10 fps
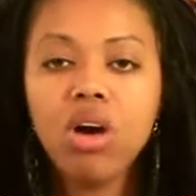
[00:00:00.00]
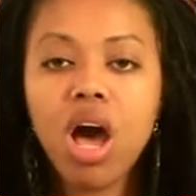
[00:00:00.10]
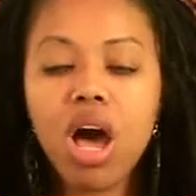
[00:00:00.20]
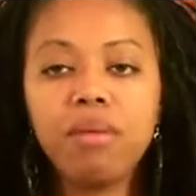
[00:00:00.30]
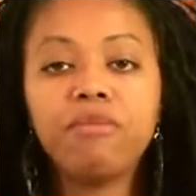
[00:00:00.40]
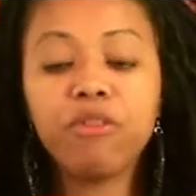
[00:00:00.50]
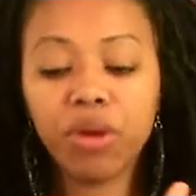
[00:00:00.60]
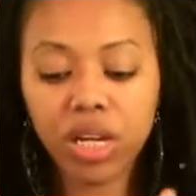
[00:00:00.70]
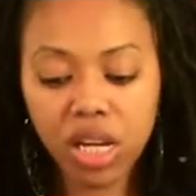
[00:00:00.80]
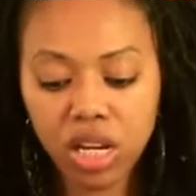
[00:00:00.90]
um,
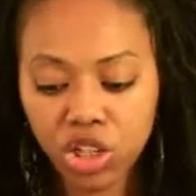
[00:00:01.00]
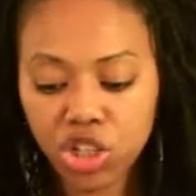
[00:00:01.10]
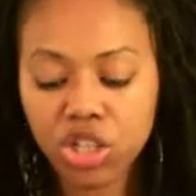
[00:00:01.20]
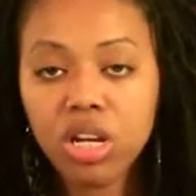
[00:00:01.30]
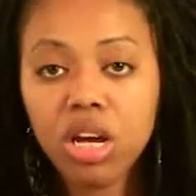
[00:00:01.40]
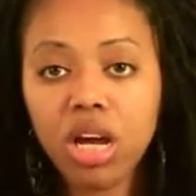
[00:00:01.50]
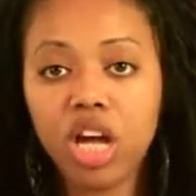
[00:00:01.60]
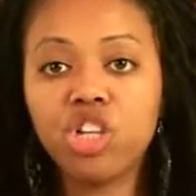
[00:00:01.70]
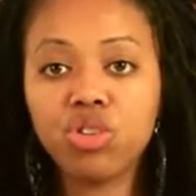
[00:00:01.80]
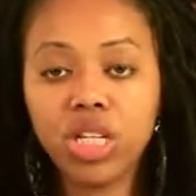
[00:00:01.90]
for each
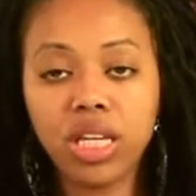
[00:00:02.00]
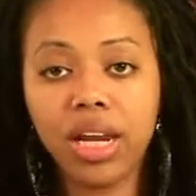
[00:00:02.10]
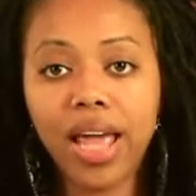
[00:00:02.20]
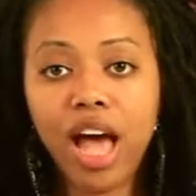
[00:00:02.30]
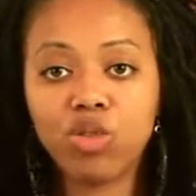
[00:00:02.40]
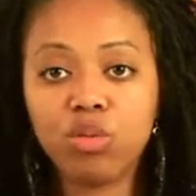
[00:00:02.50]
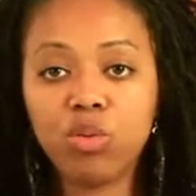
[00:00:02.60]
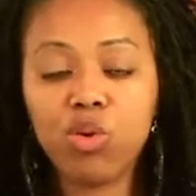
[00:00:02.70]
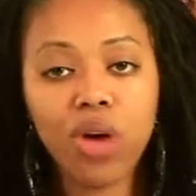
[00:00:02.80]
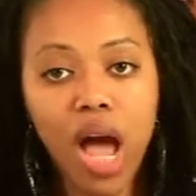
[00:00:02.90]
country study as we
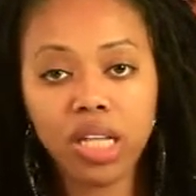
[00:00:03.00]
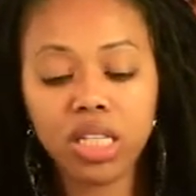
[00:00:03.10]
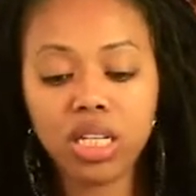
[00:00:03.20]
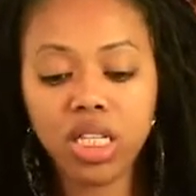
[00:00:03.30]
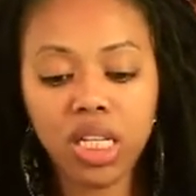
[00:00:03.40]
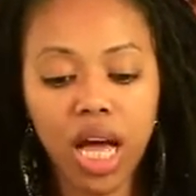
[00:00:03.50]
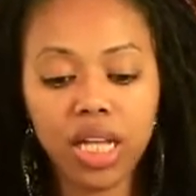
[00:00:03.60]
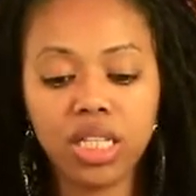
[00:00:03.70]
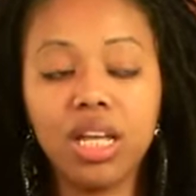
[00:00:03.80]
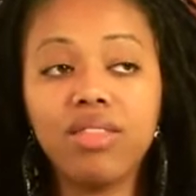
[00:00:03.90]
move continent to
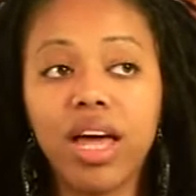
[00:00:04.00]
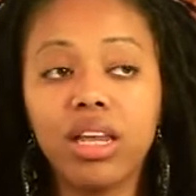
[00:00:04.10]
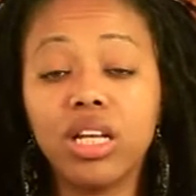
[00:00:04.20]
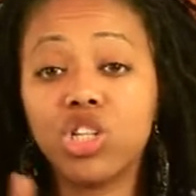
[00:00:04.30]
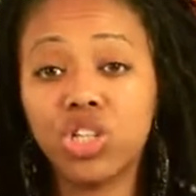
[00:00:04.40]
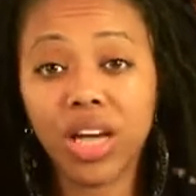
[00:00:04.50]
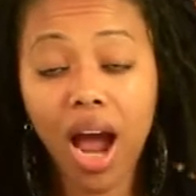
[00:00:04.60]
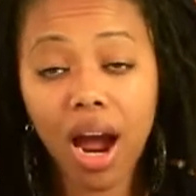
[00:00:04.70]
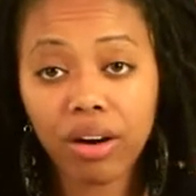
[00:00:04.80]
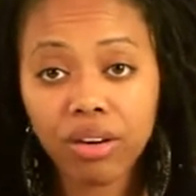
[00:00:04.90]
continent, that is
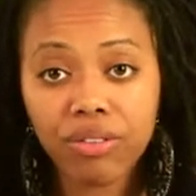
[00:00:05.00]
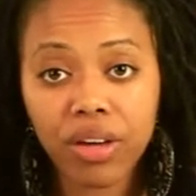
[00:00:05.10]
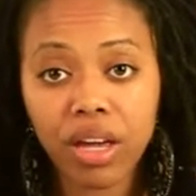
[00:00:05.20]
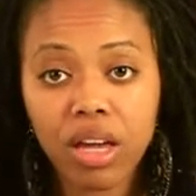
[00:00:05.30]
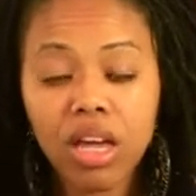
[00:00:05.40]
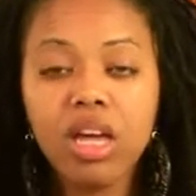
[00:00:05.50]
geography,